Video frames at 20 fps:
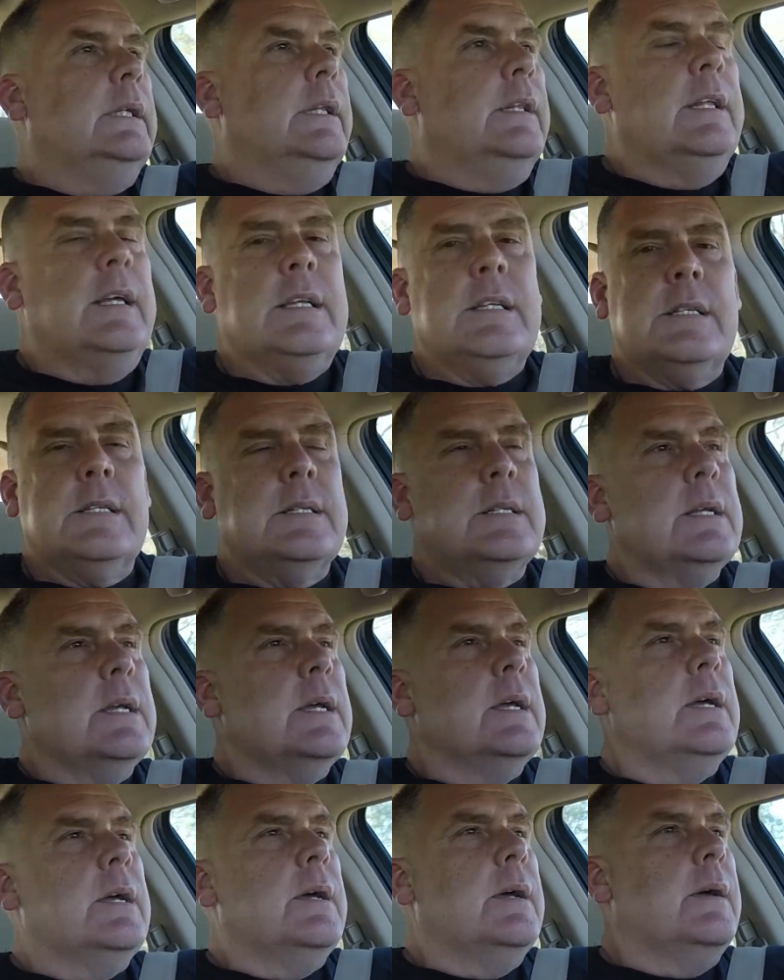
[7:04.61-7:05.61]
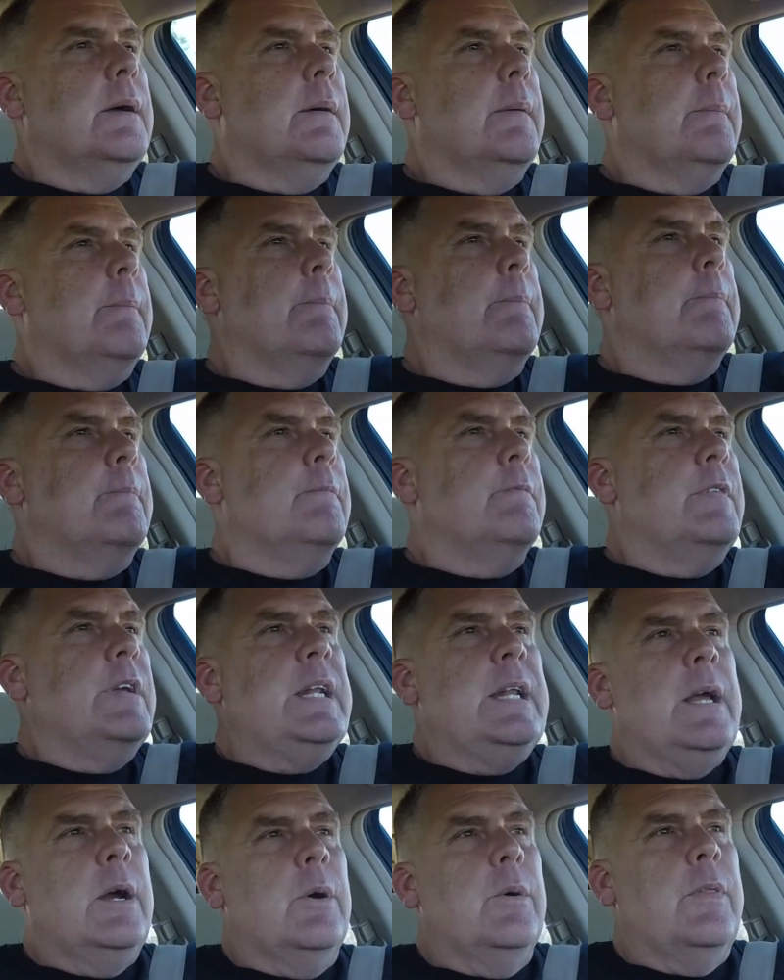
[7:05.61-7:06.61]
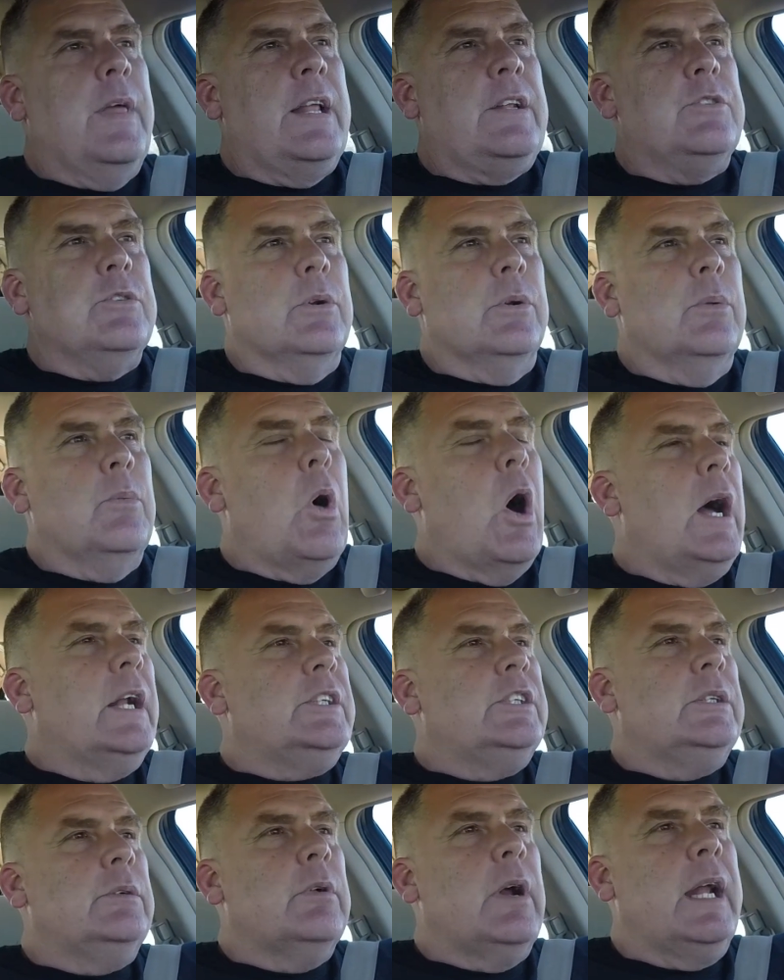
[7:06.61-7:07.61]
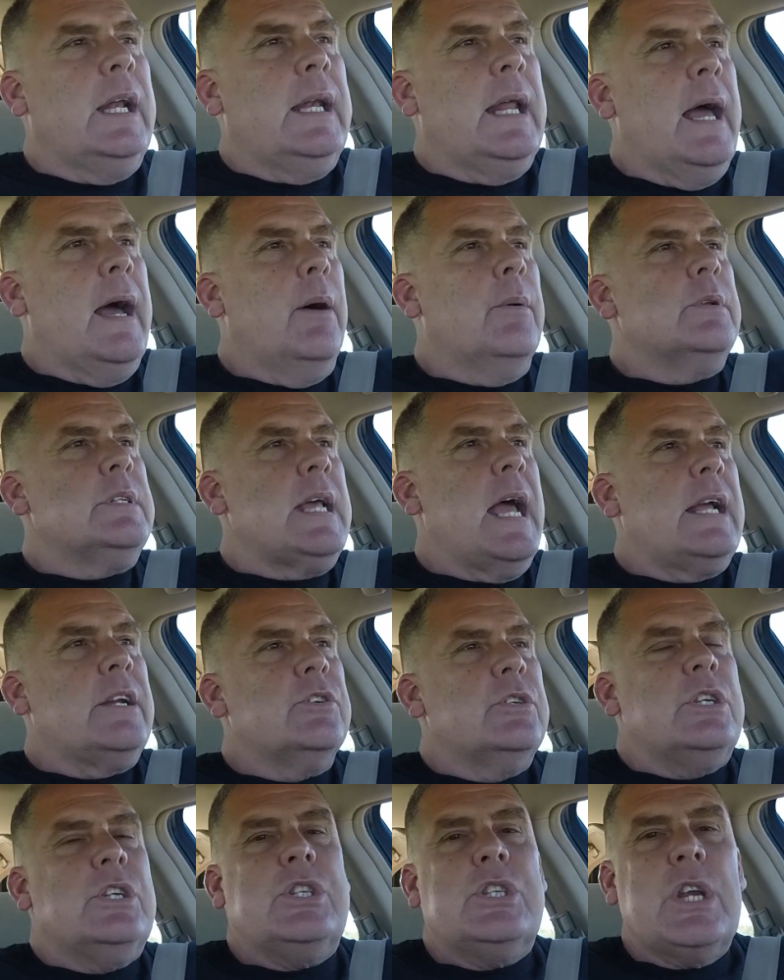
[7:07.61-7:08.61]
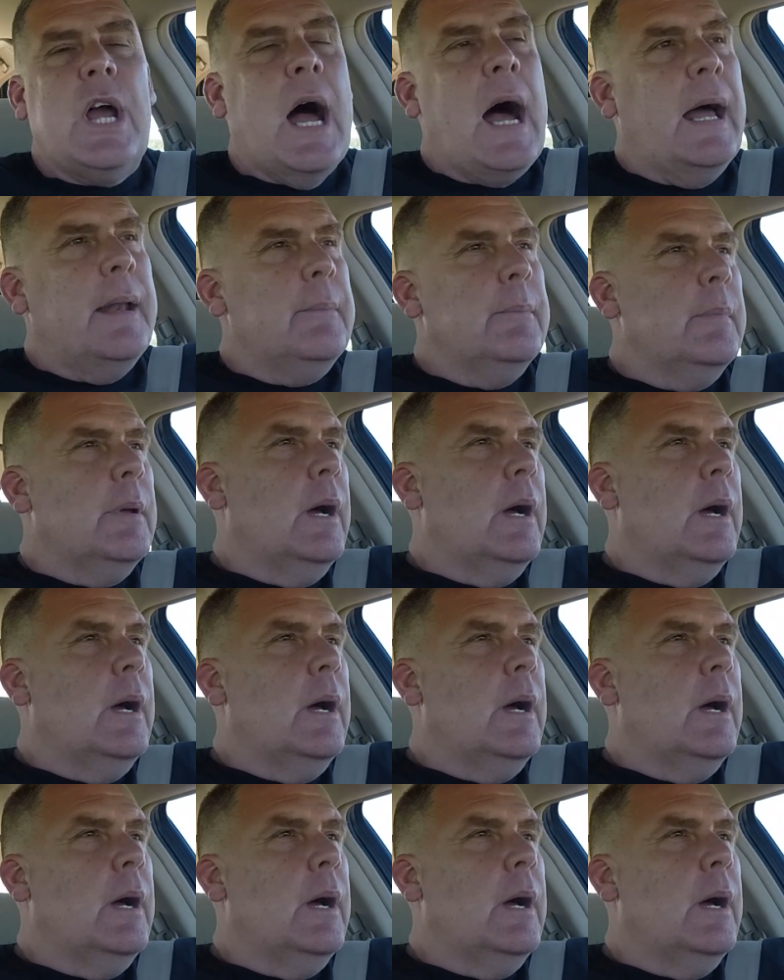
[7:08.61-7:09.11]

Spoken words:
This video that you're watching right now was actually shot